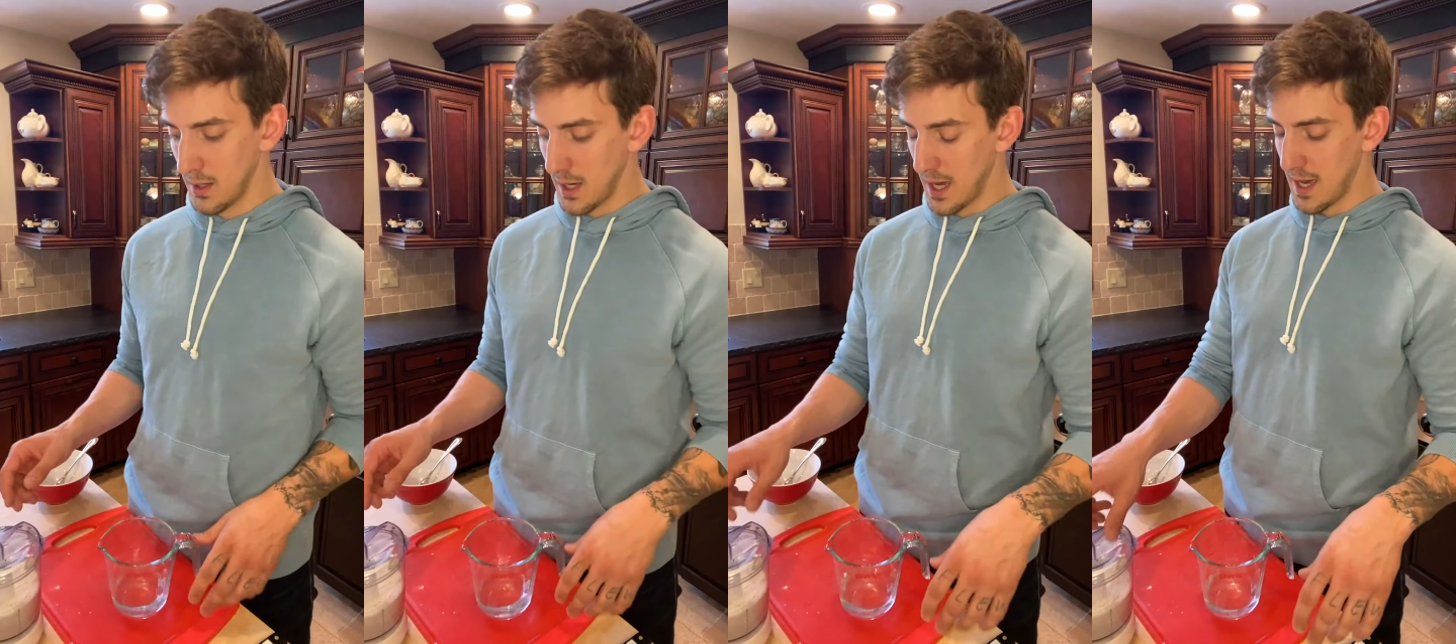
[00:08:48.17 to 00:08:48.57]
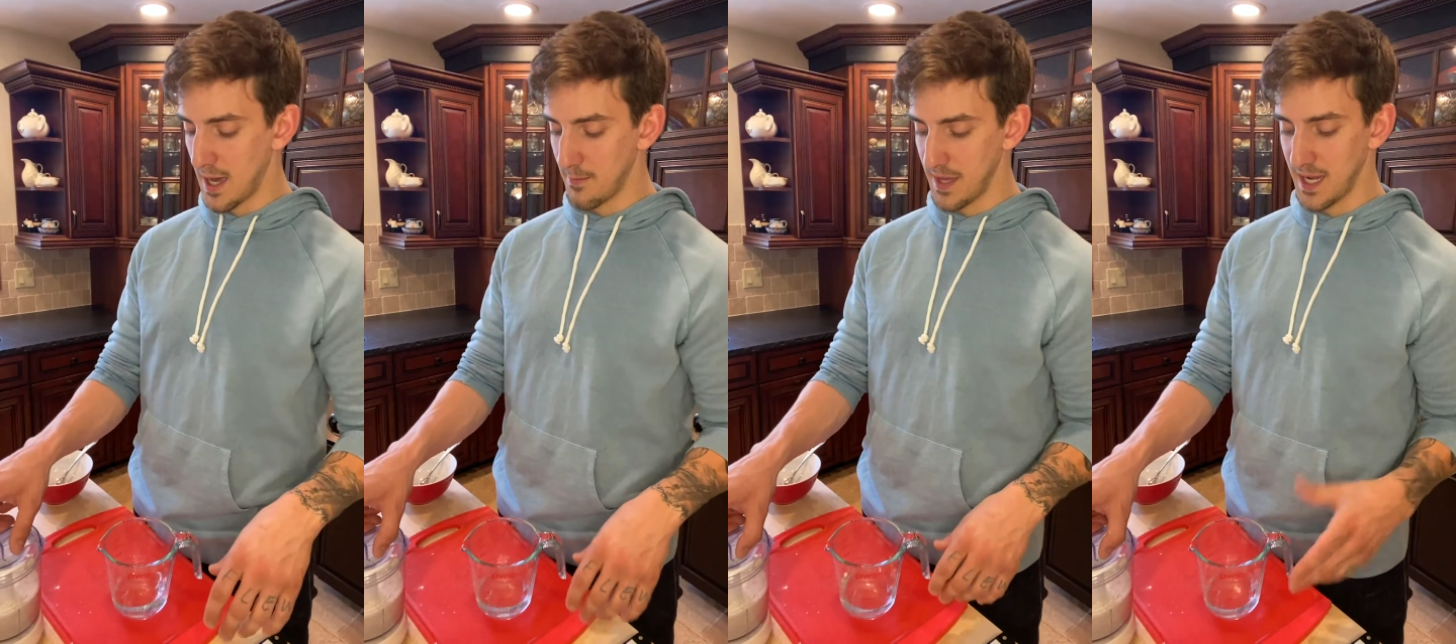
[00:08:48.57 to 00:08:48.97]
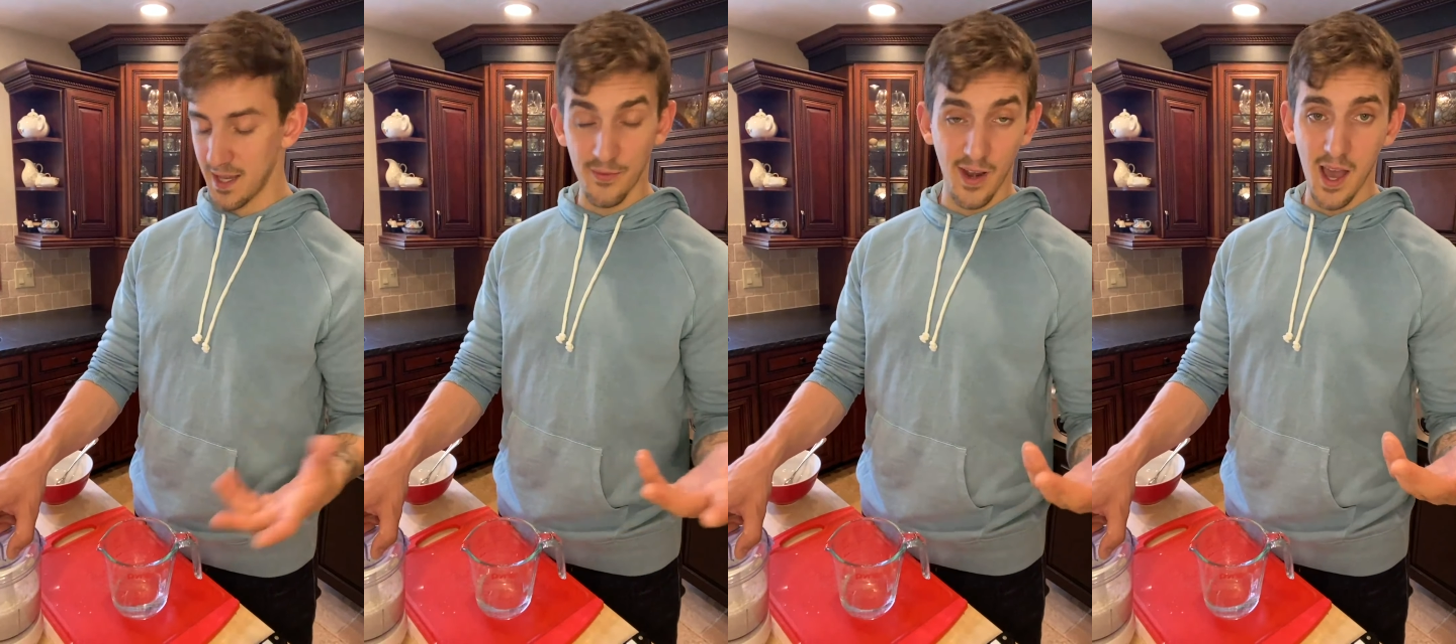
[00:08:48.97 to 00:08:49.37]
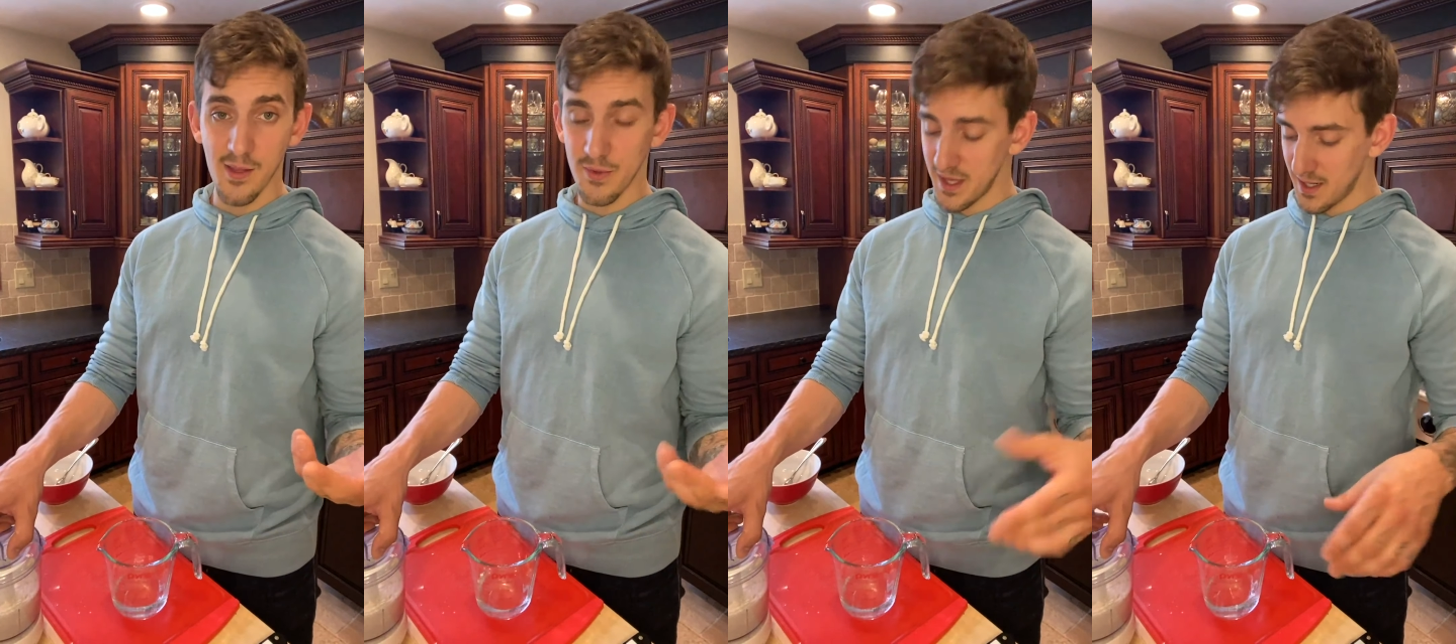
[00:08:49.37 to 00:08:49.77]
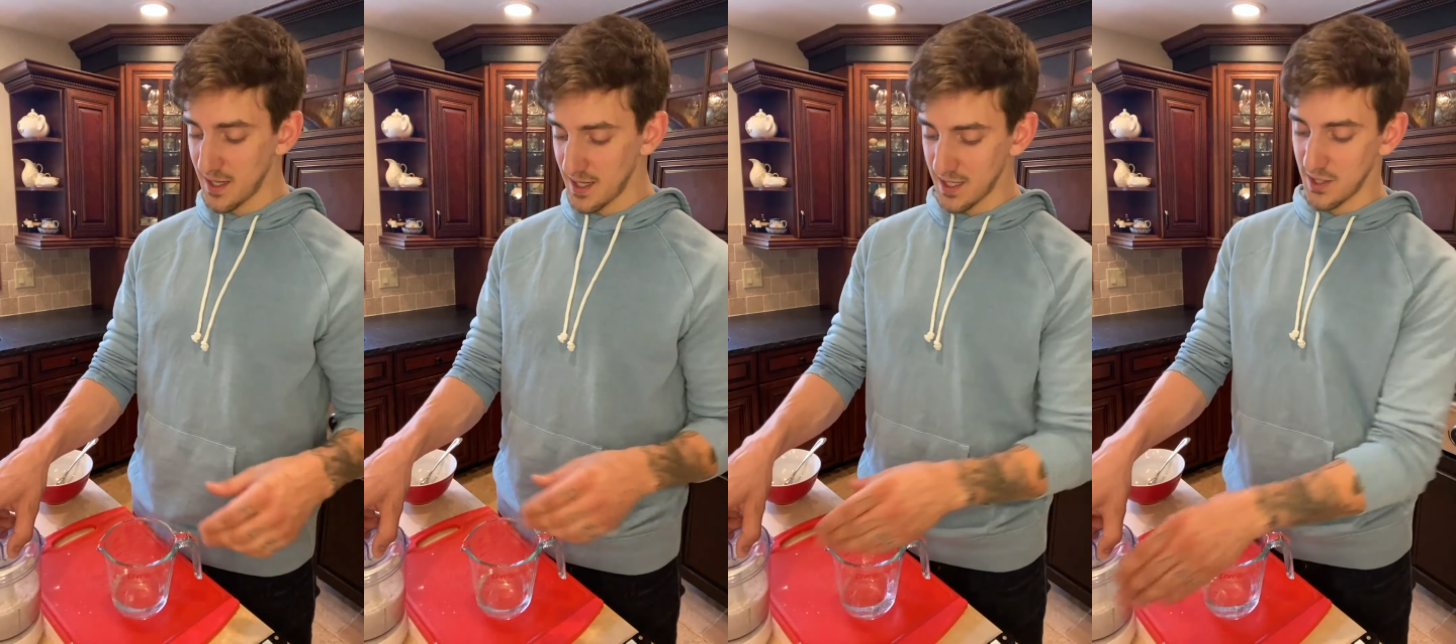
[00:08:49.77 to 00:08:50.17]
And if not, then
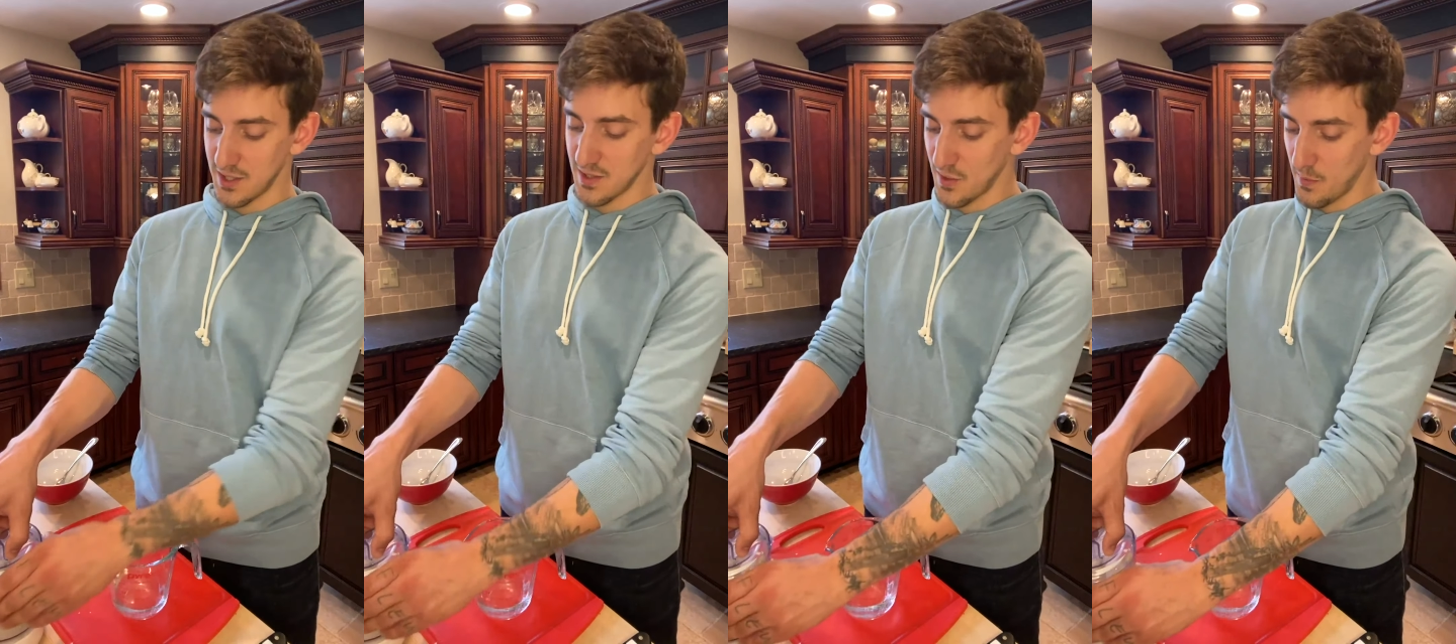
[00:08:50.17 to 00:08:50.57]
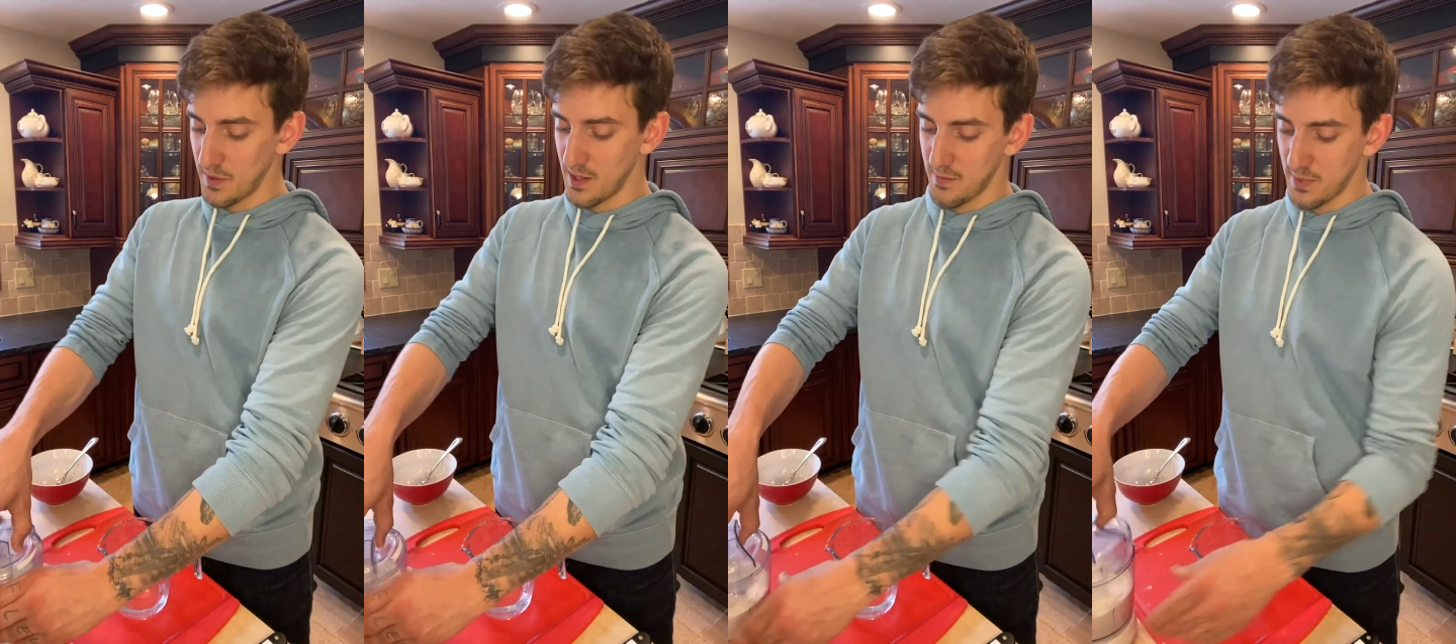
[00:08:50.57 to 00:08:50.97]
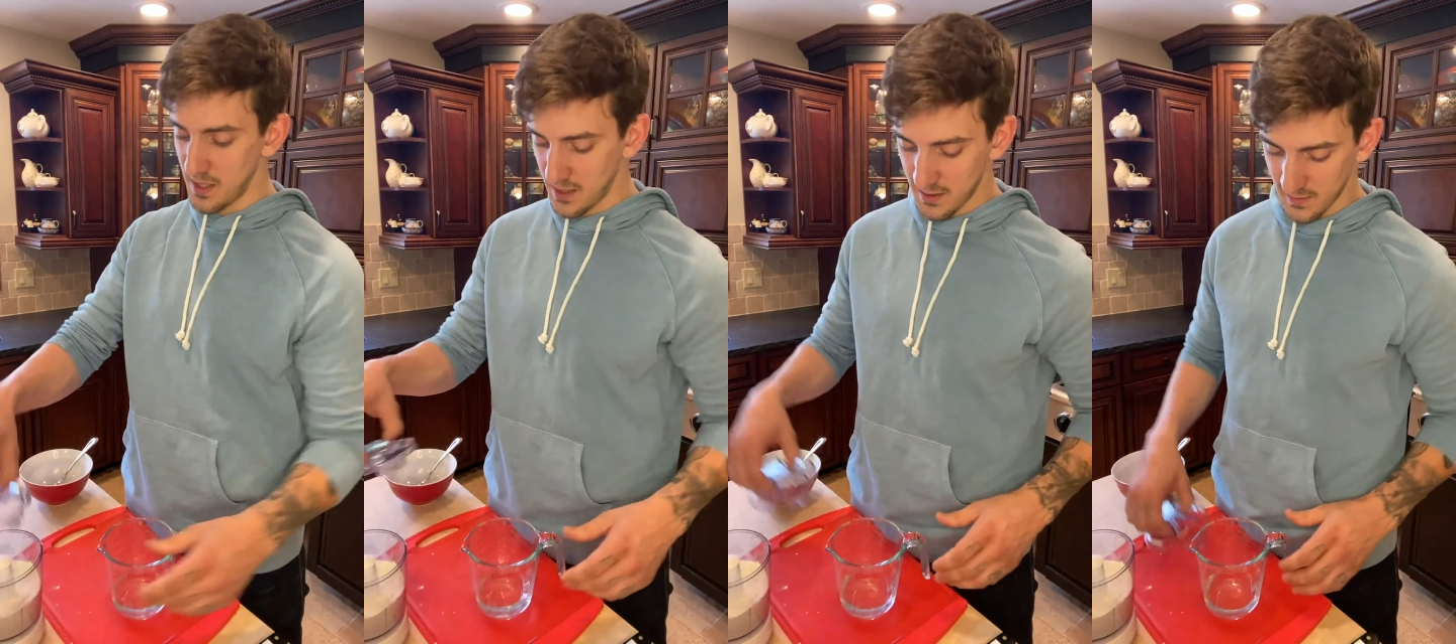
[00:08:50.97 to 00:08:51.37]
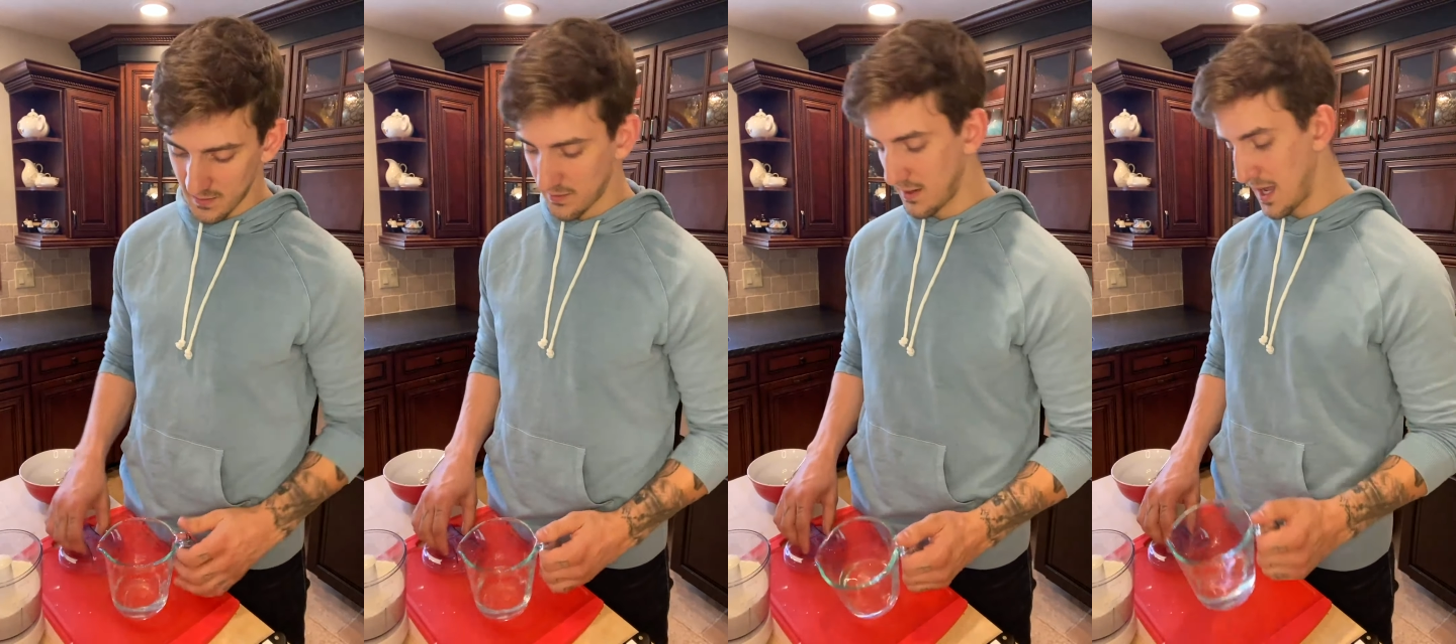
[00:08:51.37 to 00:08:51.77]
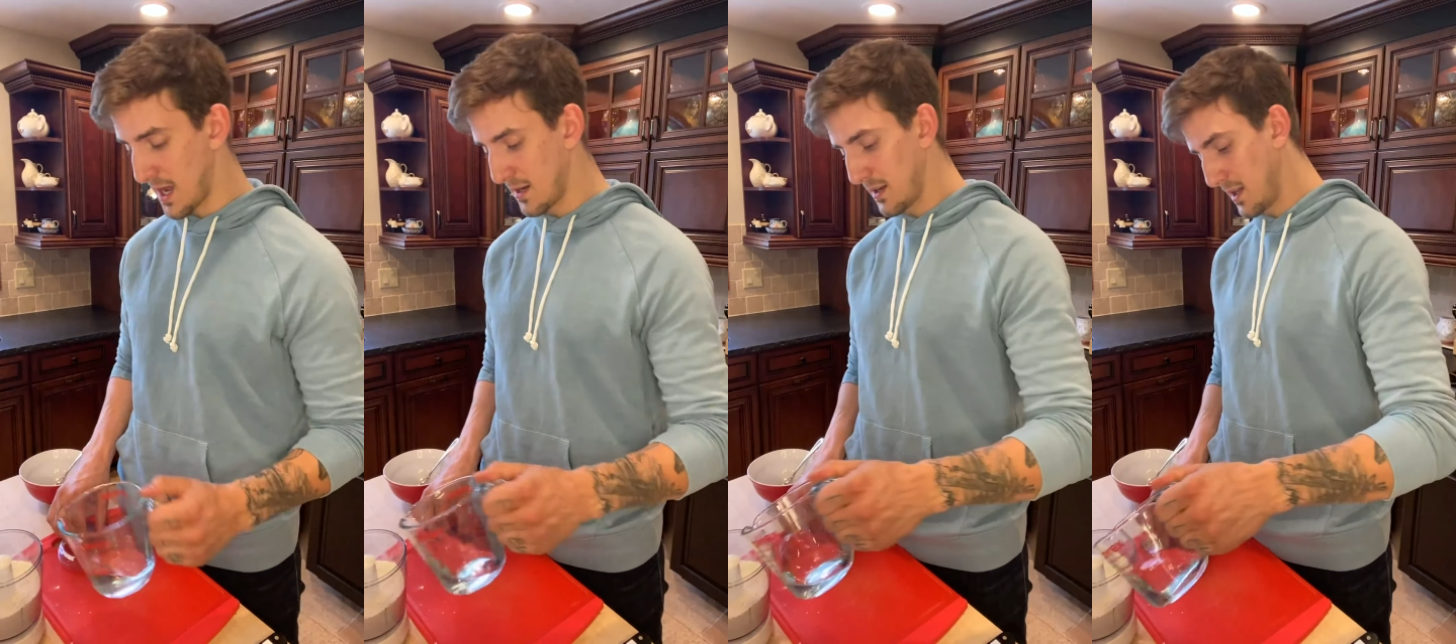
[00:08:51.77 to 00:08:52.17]
you can just open it up and
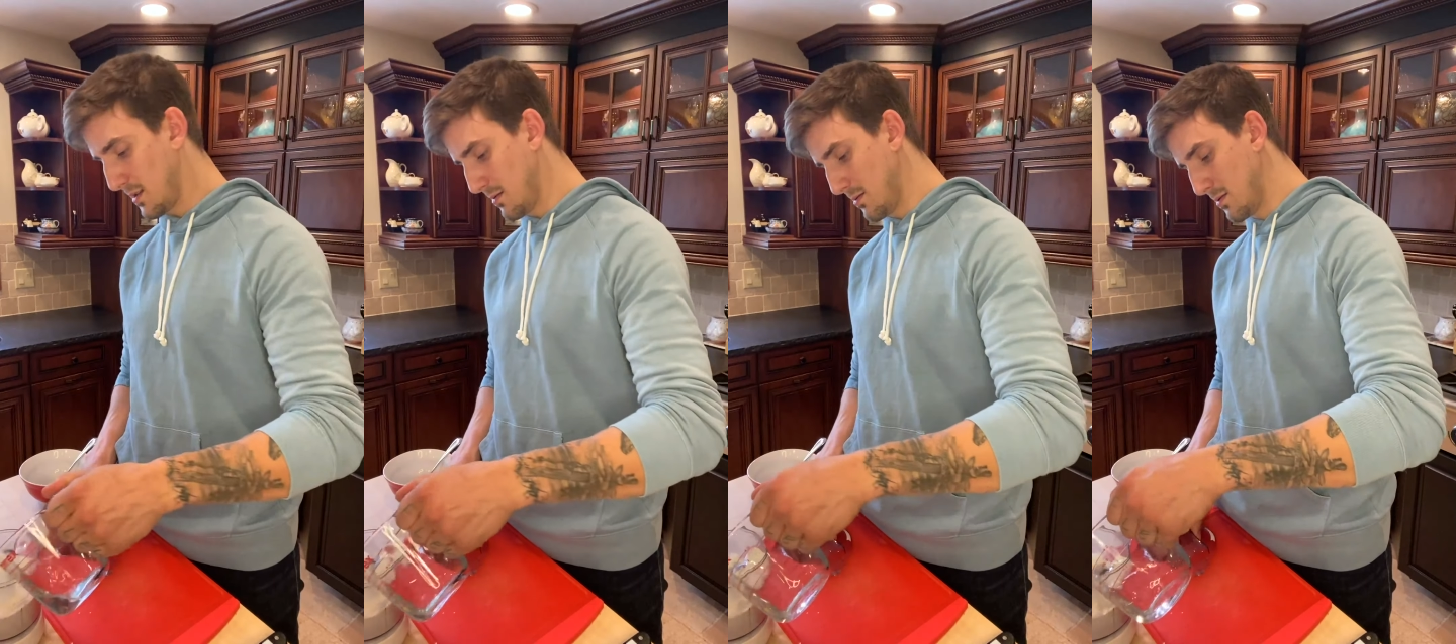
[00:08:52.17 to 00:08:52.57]
add it in.